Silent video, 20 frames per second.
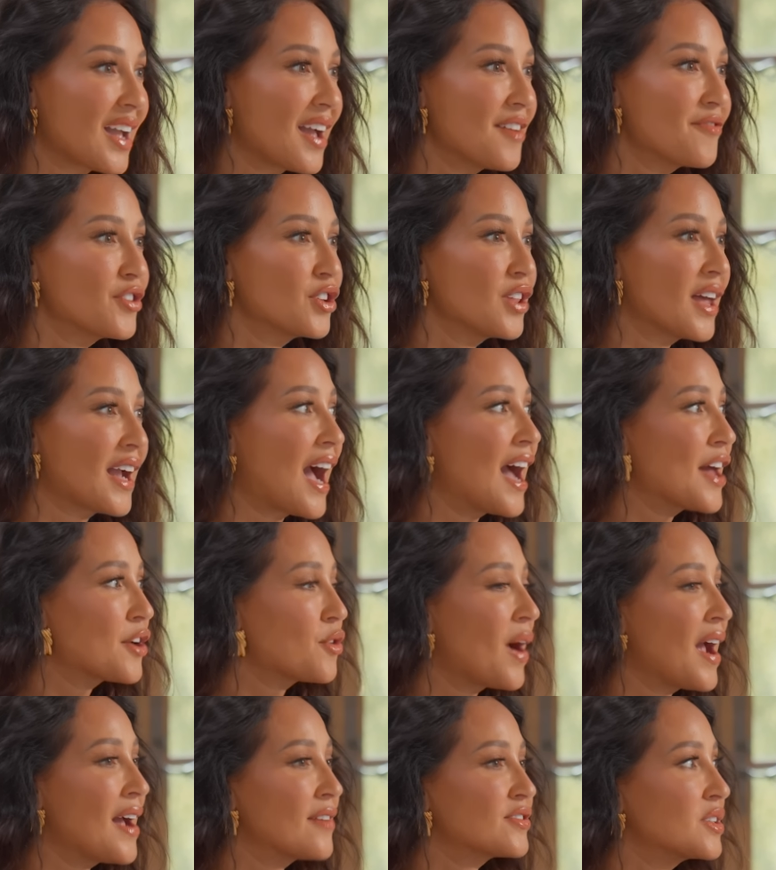I feel like I
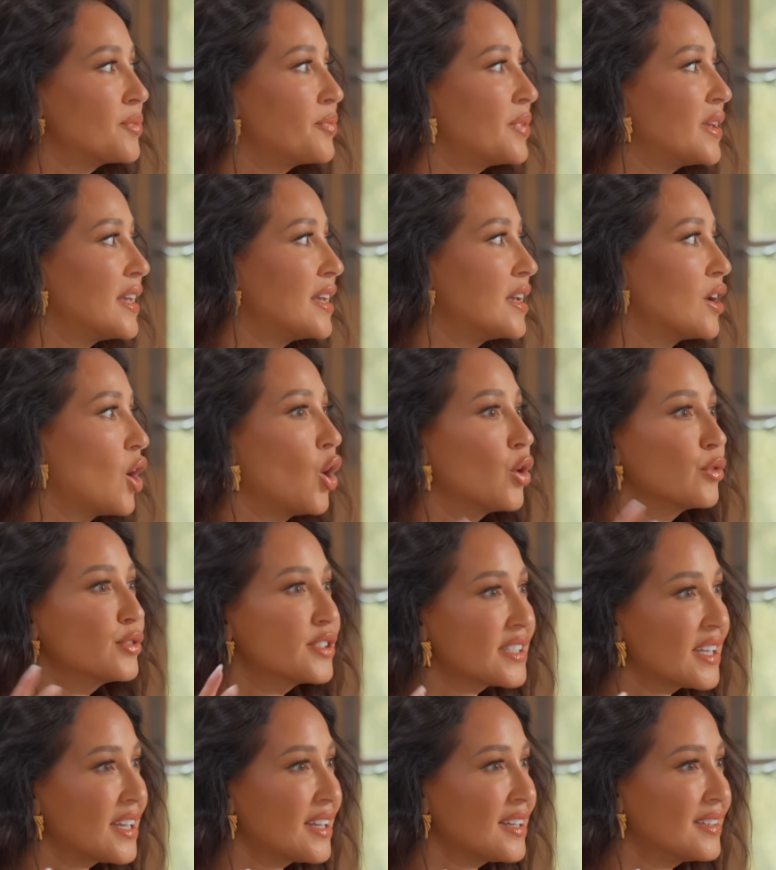don't have to be
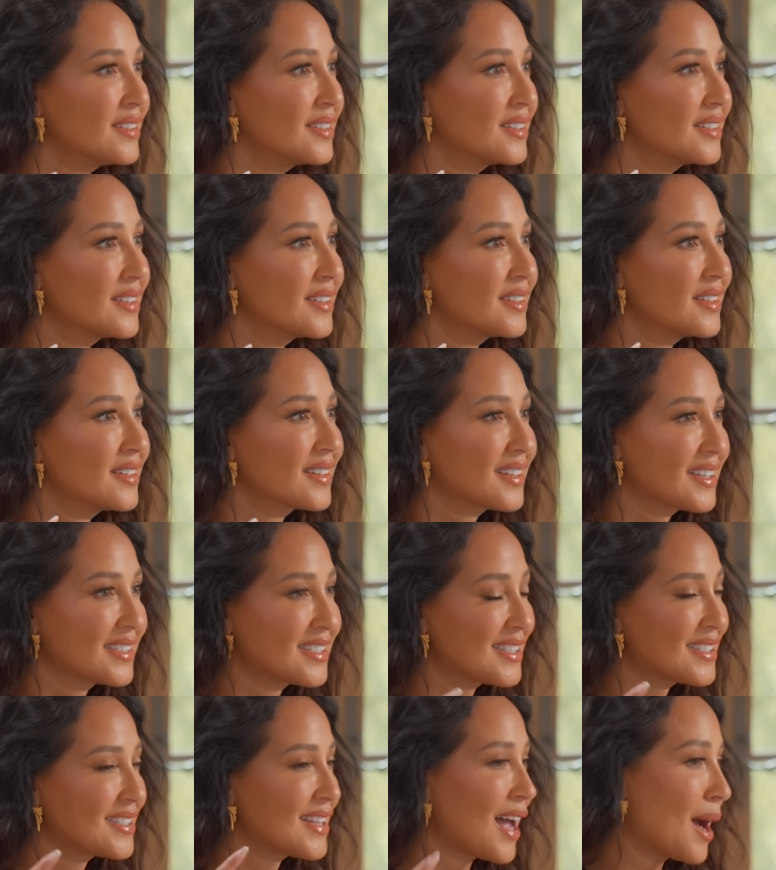hosting
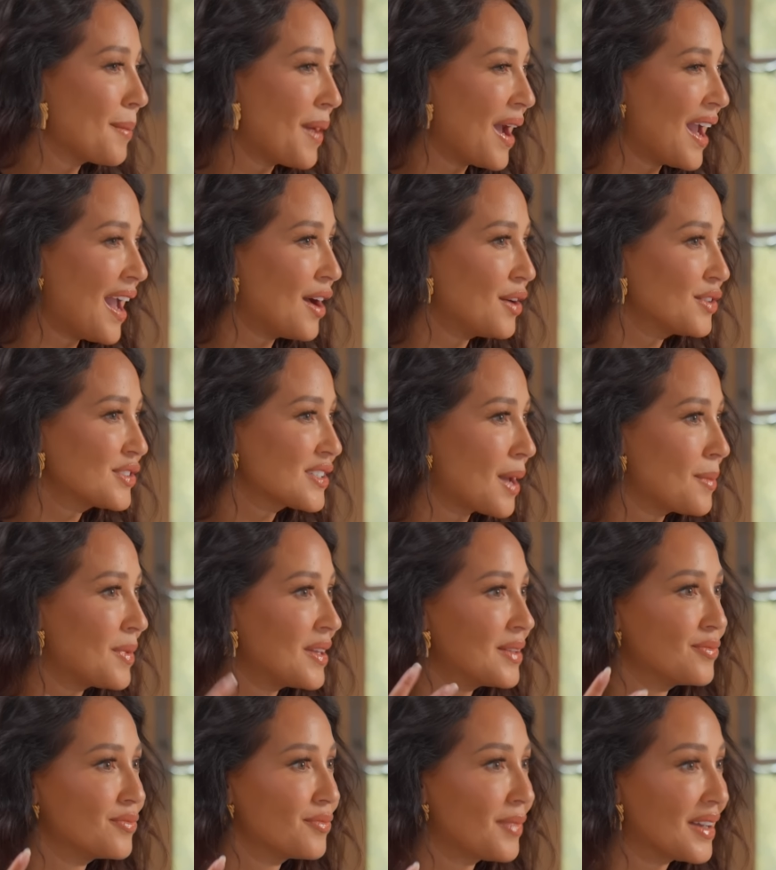because it's not my house. I'm
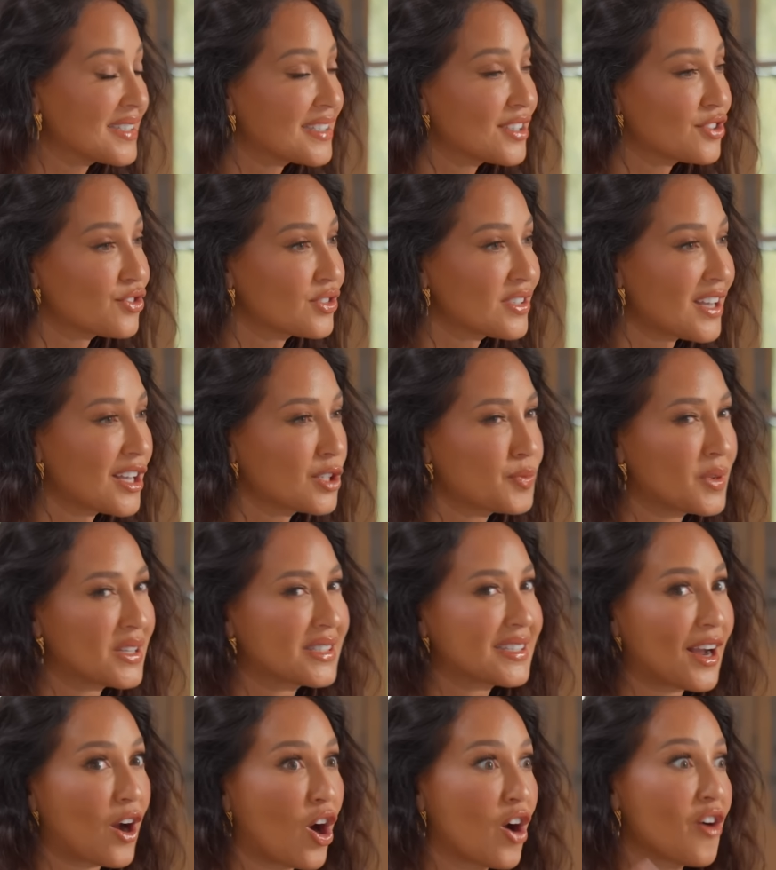in my sister's house, but
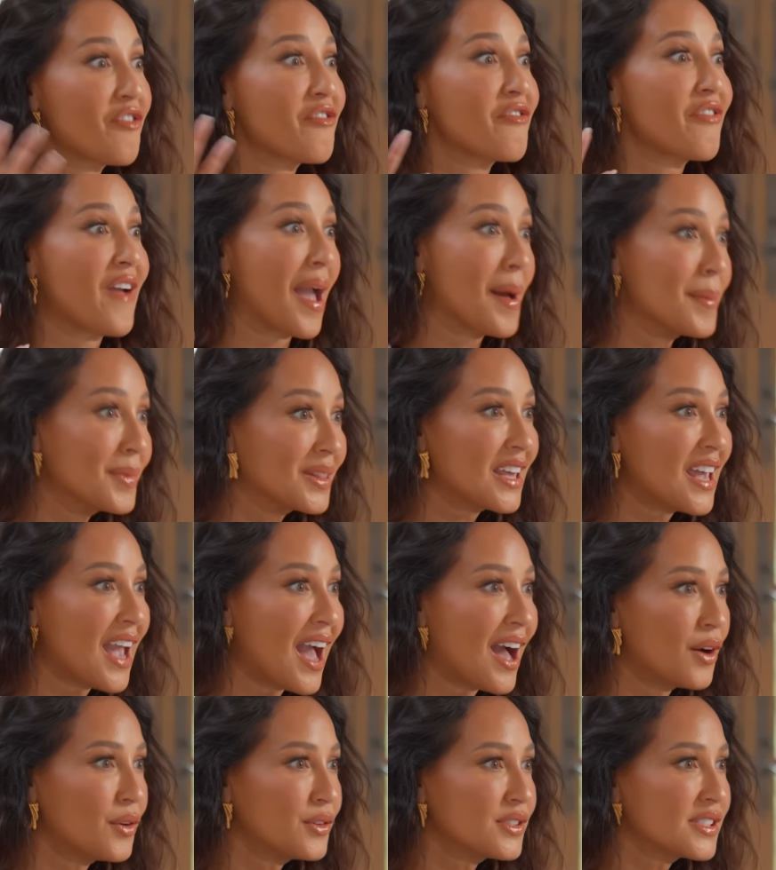it's like our family
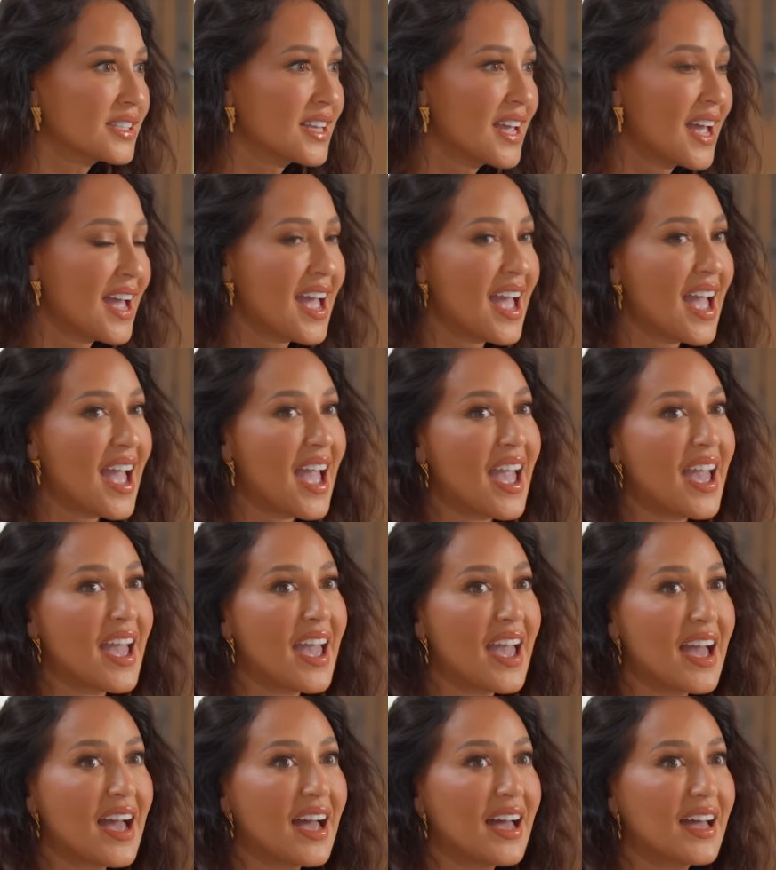house.
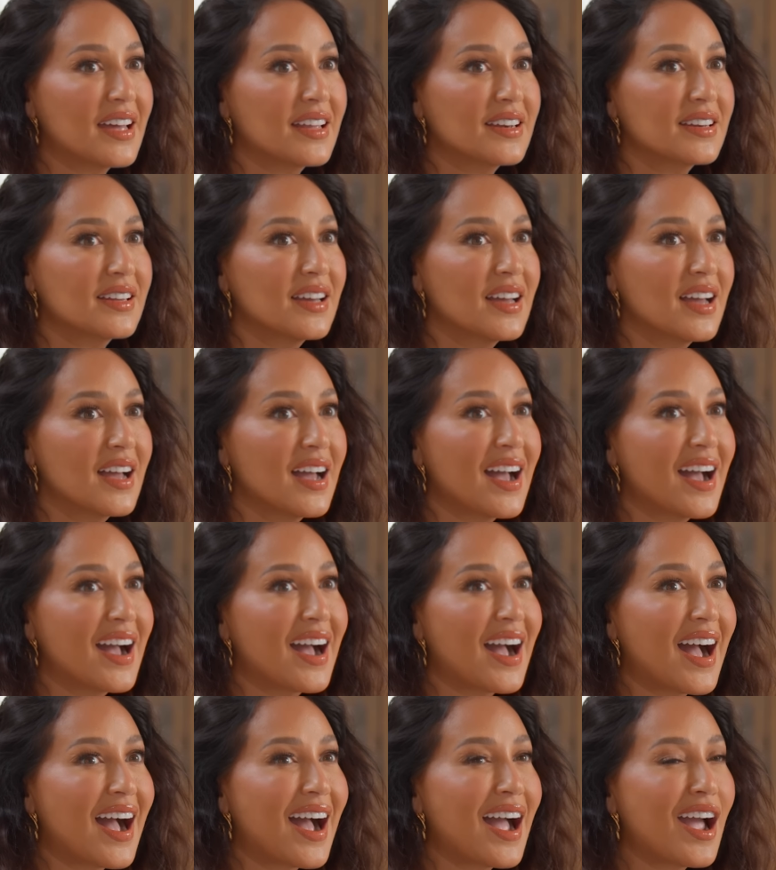And
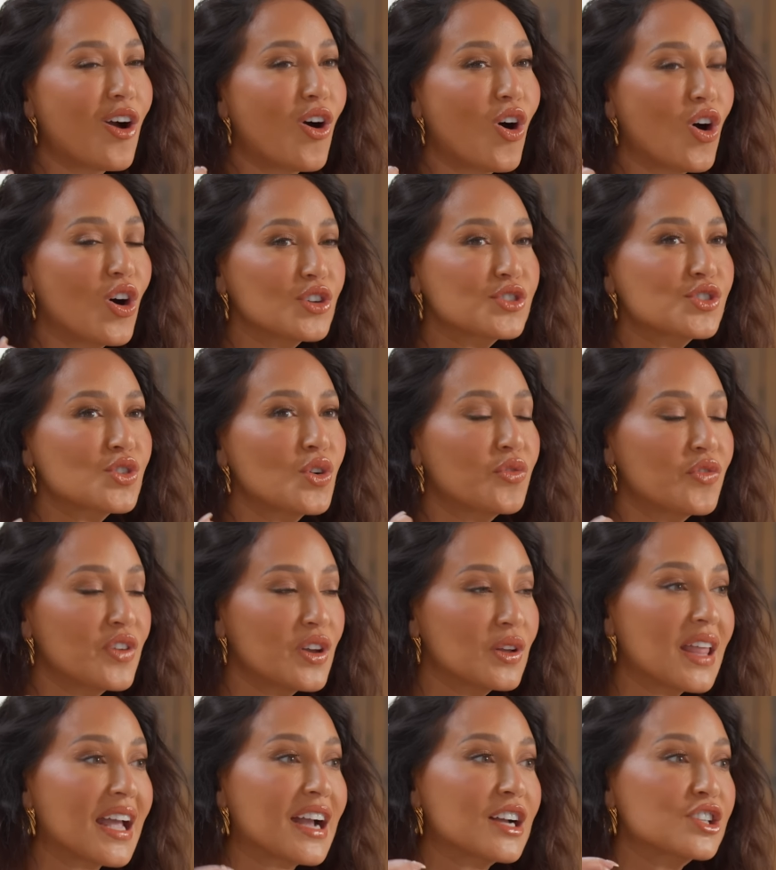I also
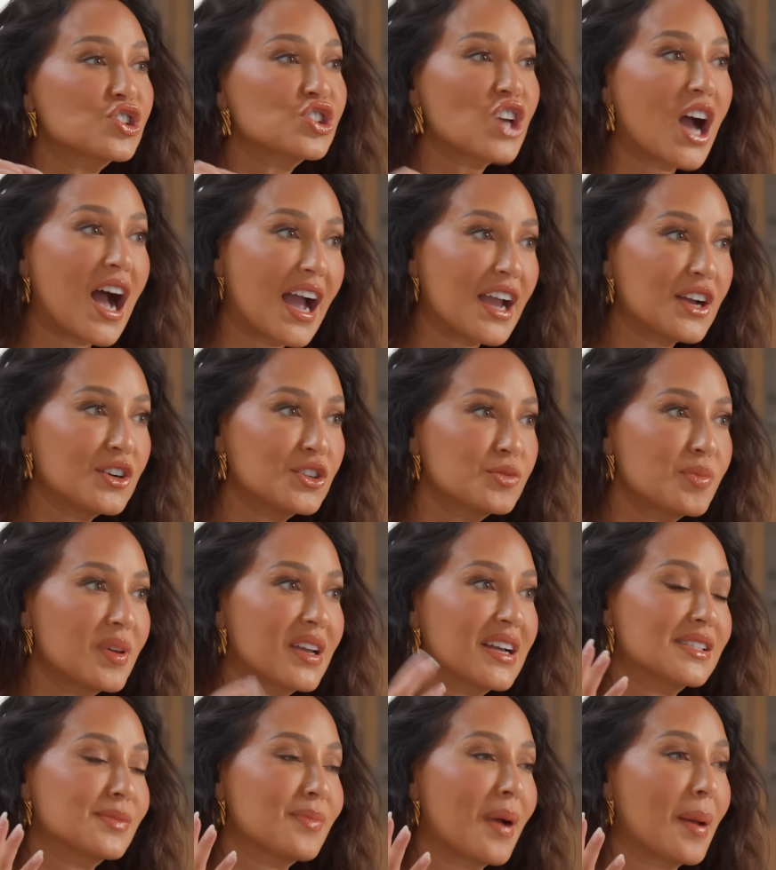feel like a child
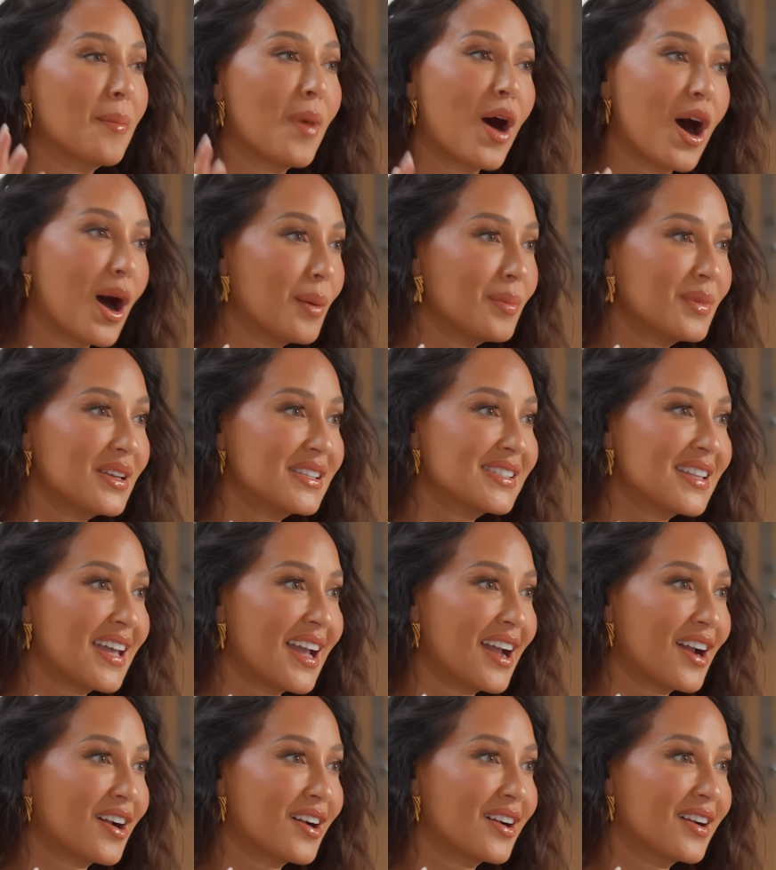because my mom is
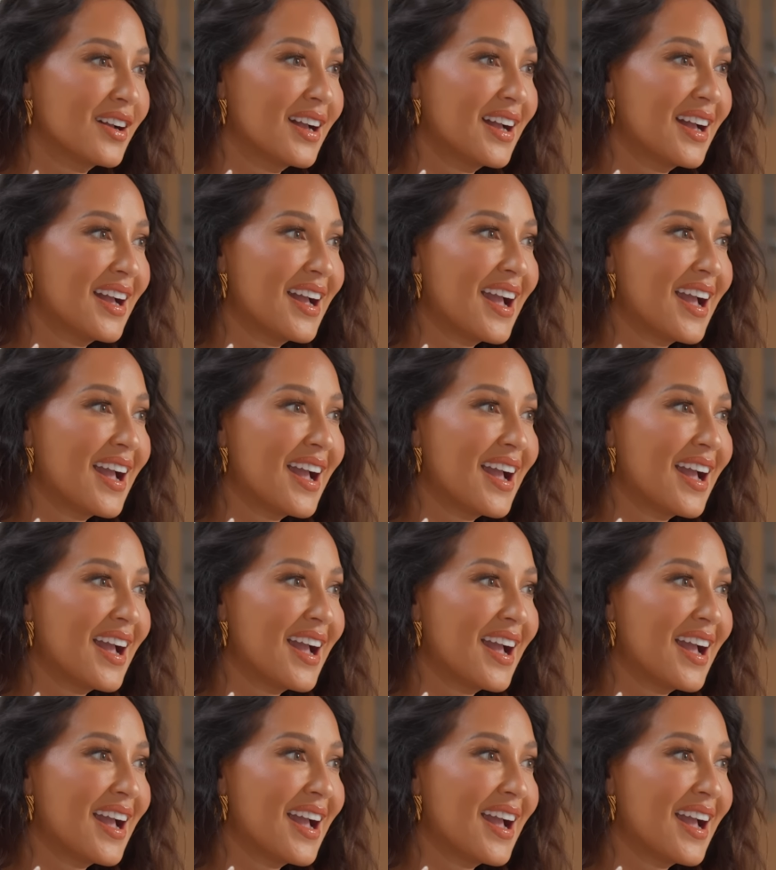there.